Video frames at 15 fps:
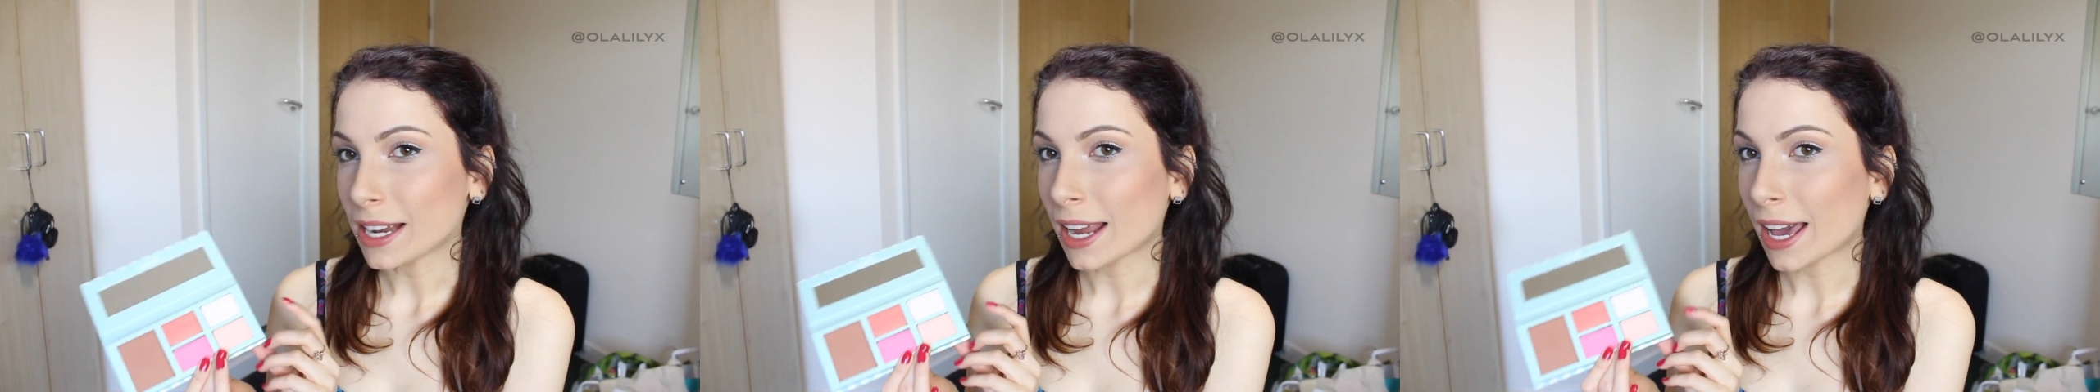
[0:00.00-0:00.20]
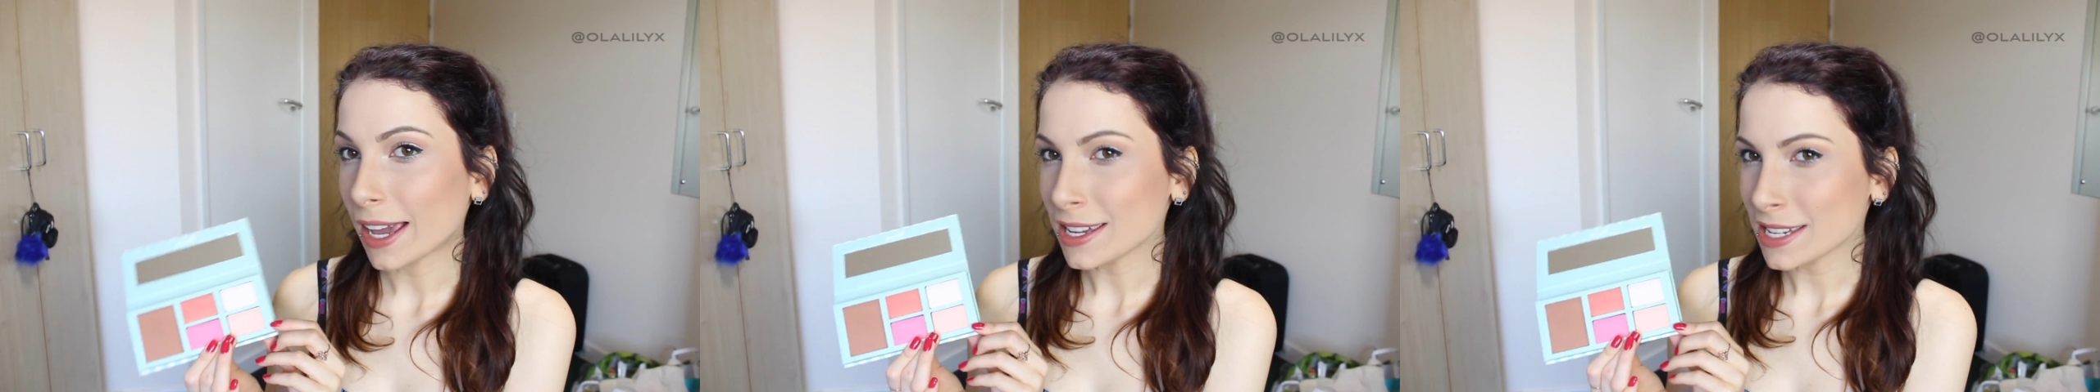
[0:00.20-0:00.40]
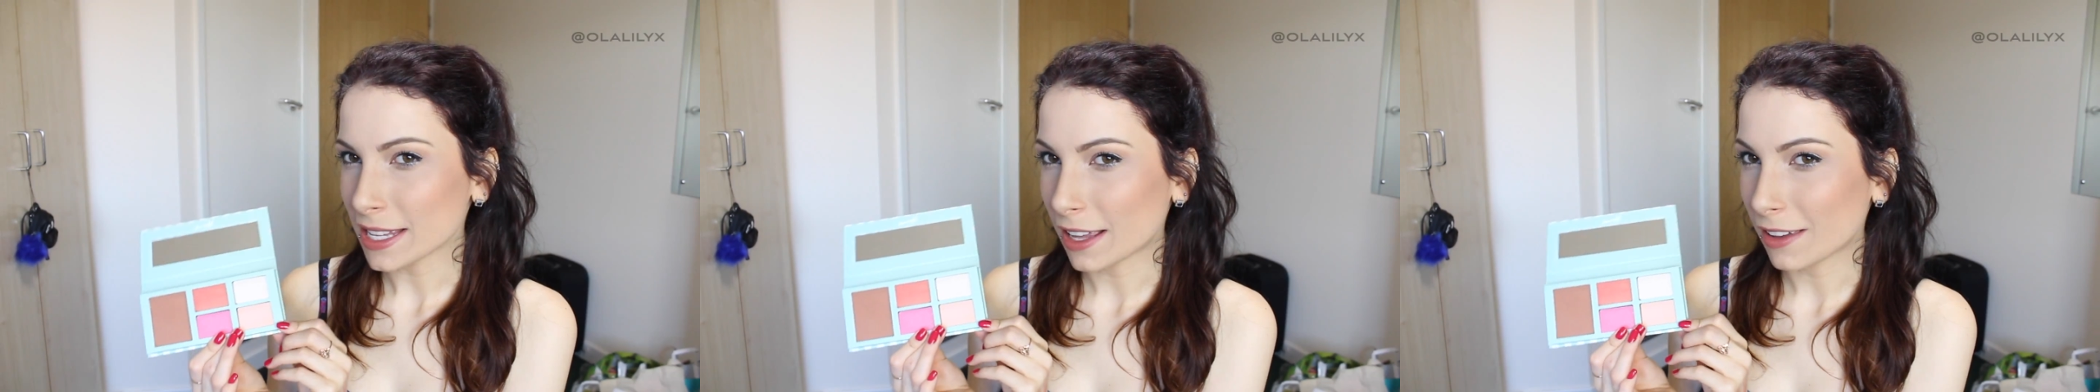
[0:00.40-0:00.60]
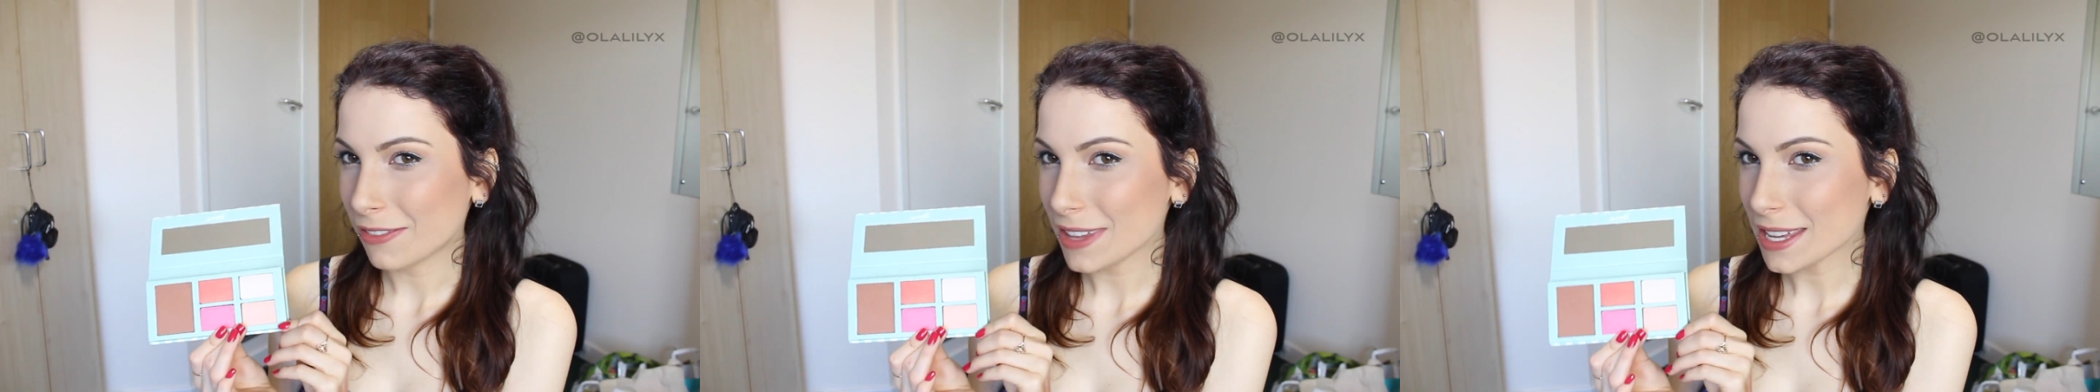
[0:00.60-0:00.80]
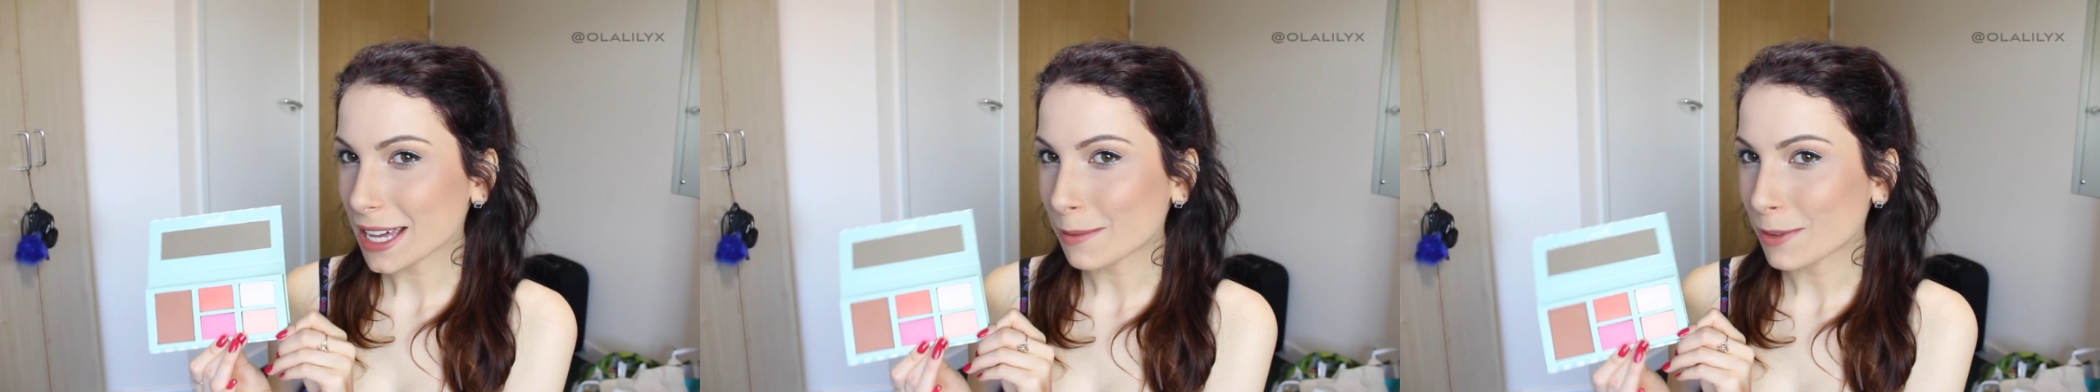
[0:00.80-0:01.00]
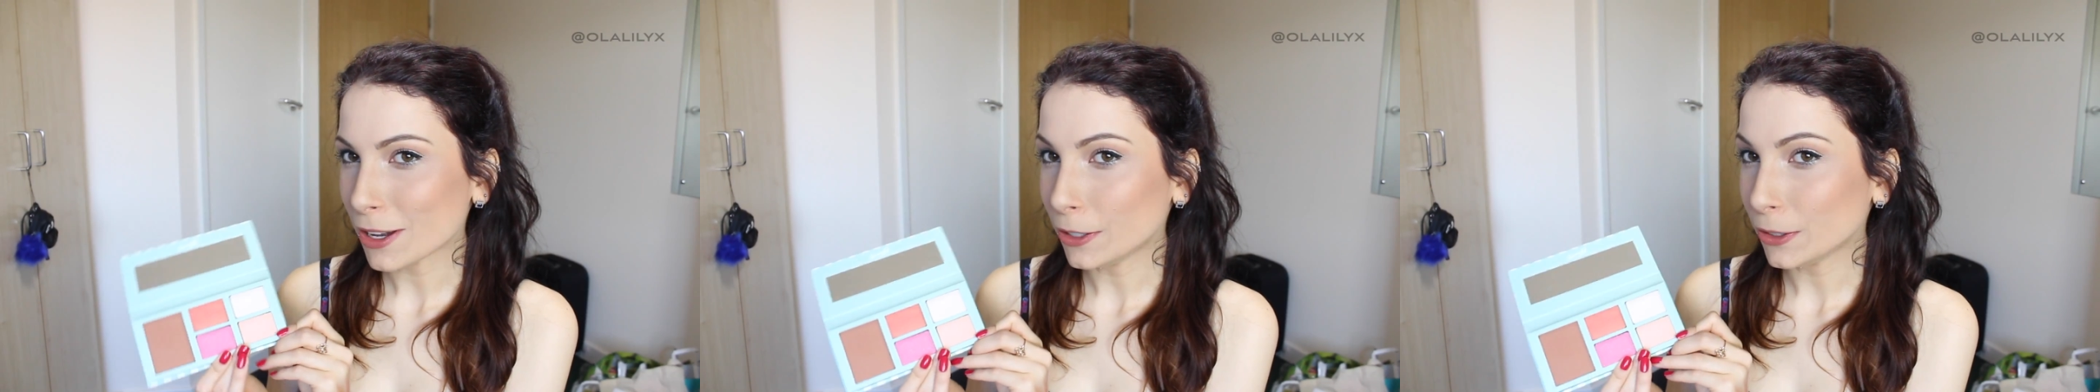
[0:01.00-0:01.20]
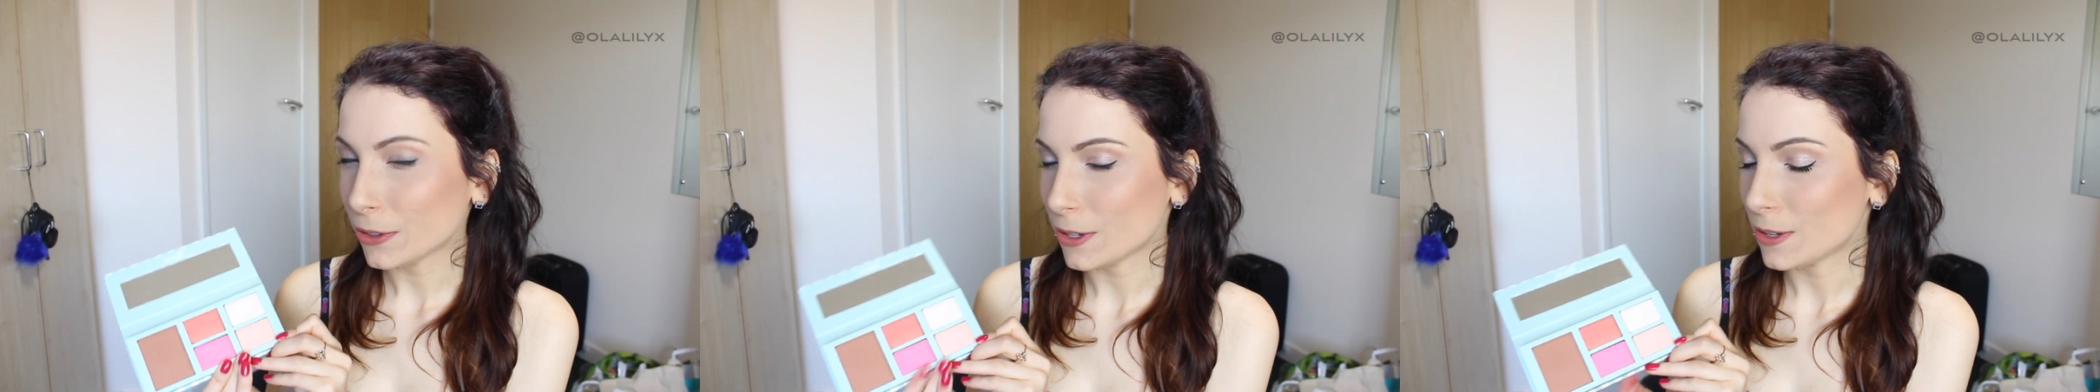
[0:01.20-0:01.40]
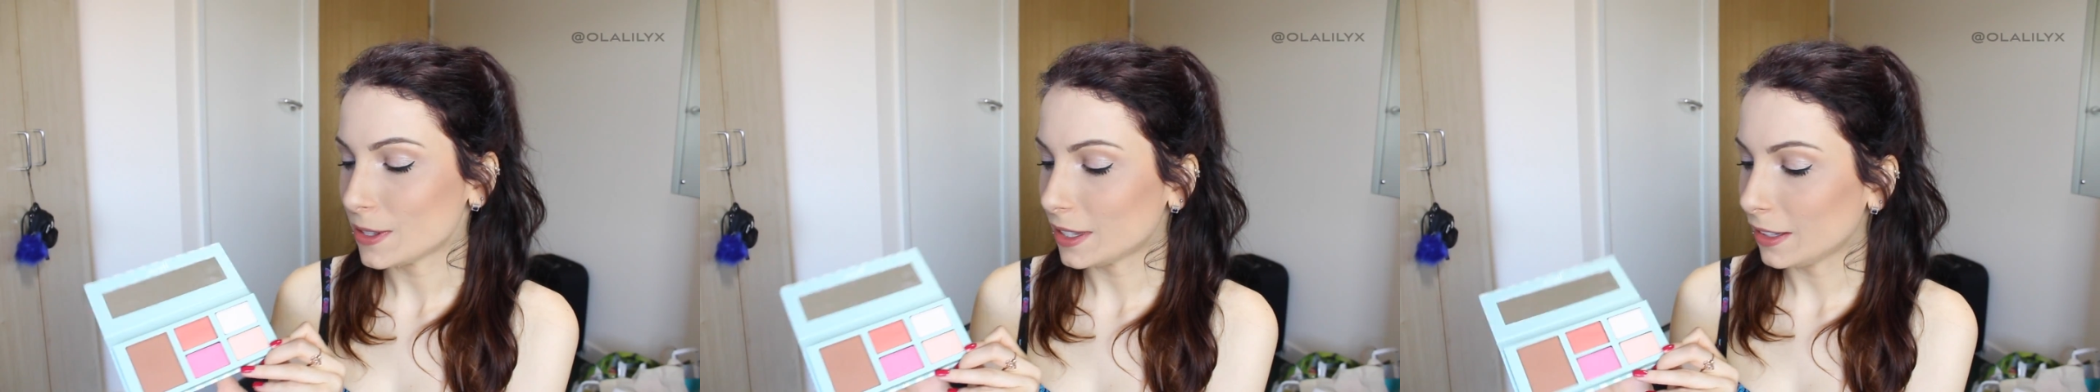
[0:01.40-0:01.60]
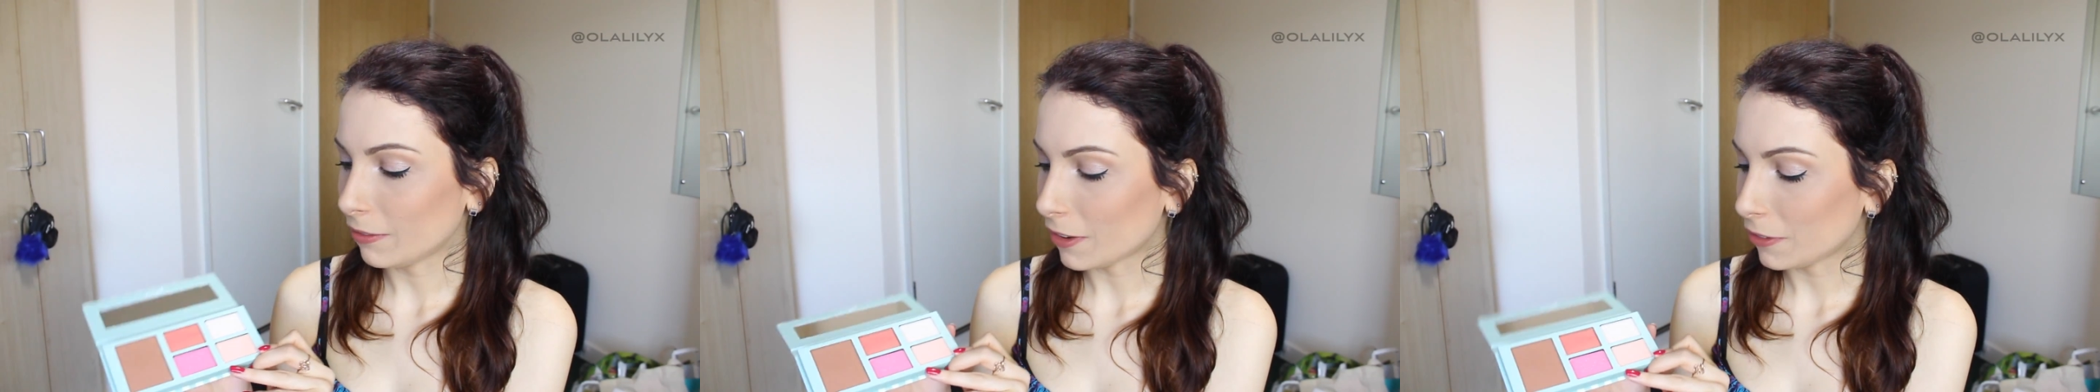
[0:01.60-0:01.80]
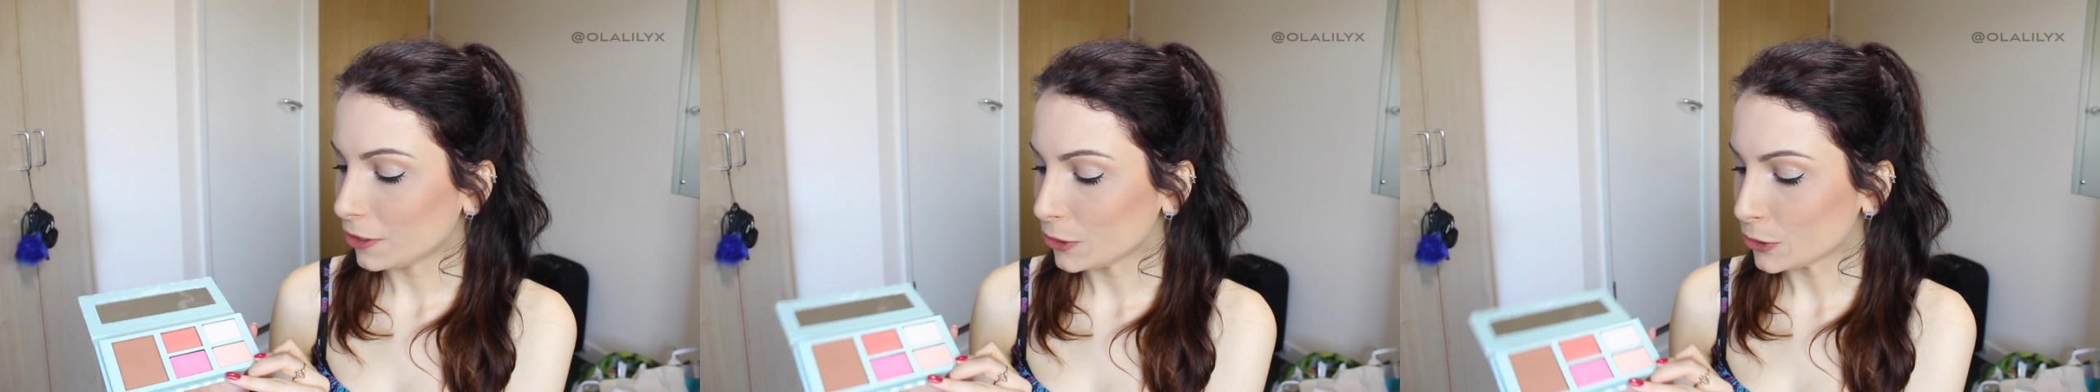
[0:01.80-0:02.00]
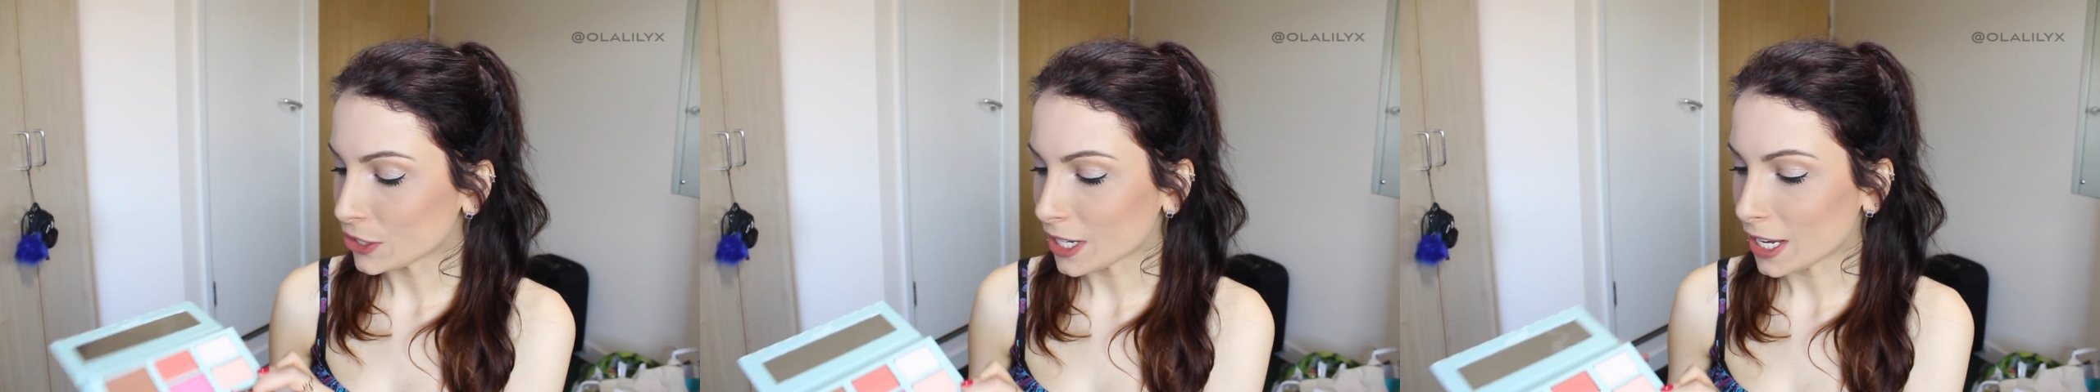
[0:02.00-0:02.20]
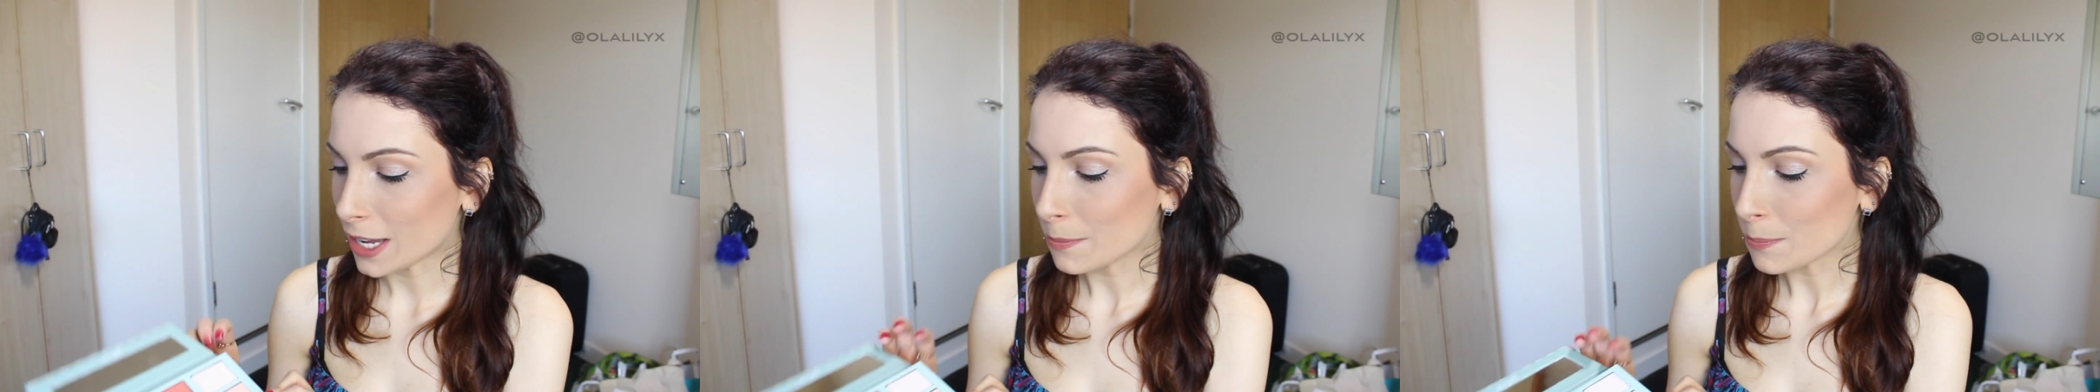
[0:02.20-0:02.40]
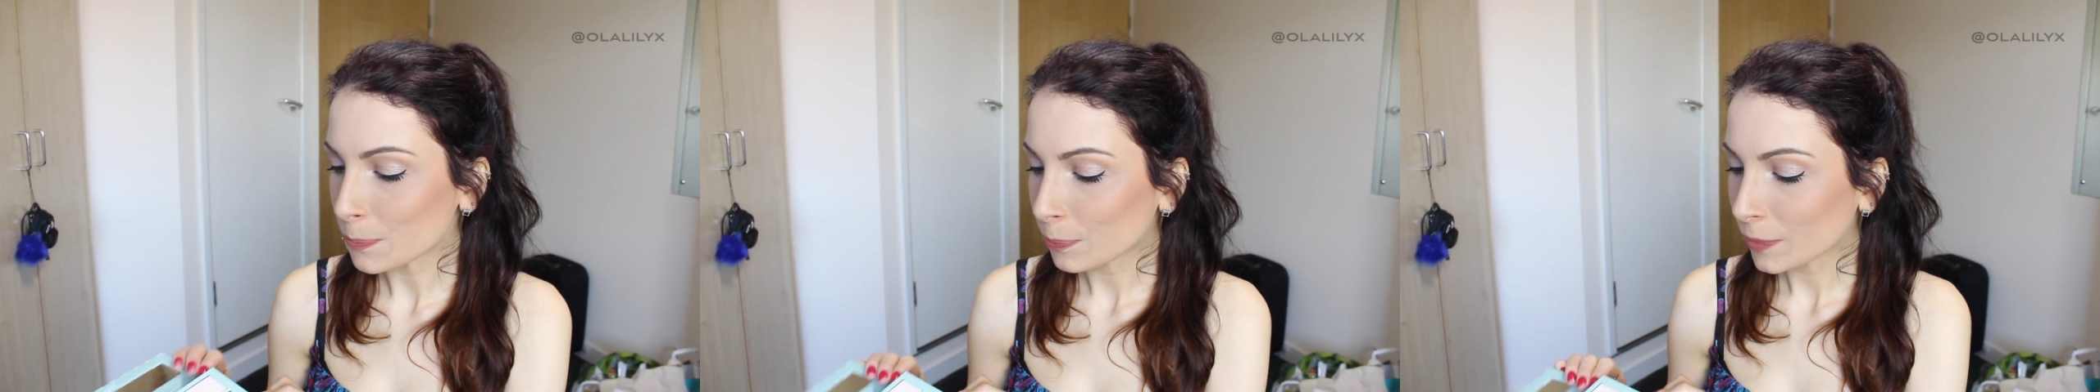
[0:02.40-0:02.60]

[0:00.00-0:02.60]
like and i think i'm going to use in the future